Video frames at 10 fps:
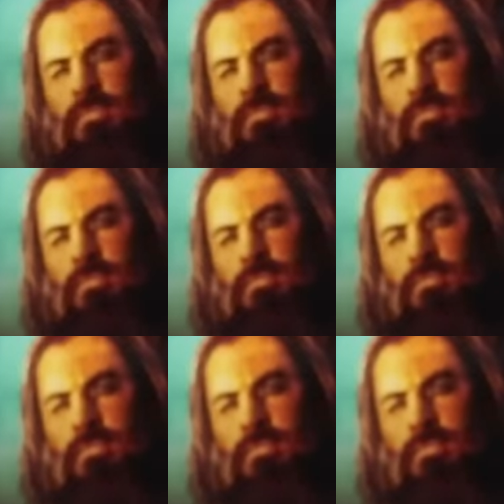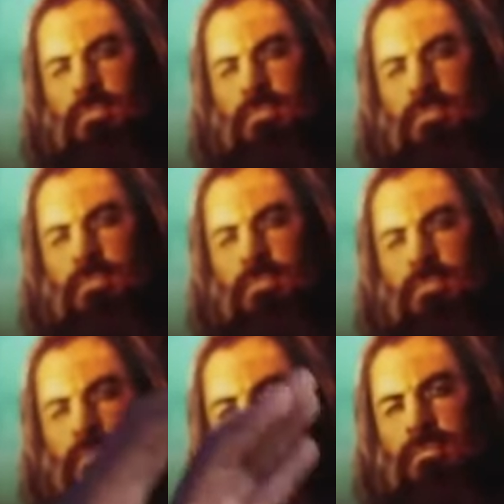
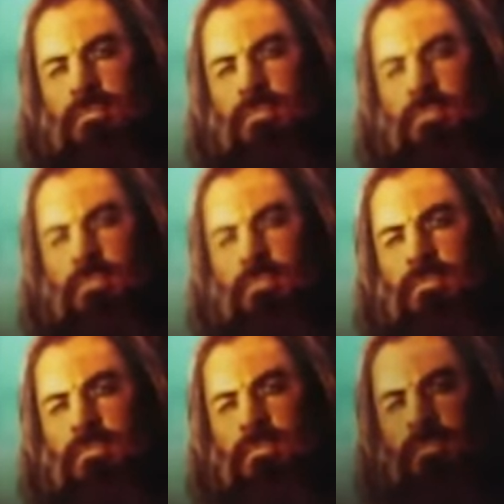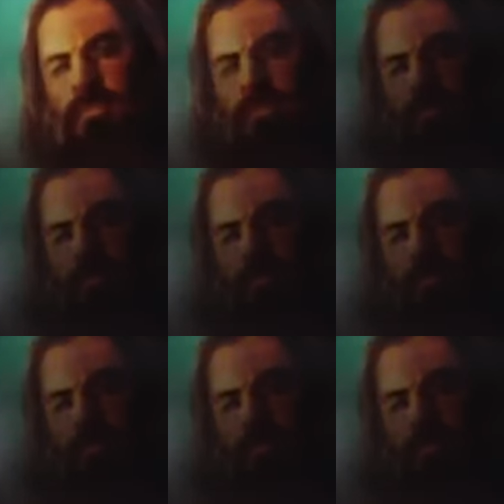No words are spoken by the person on screen.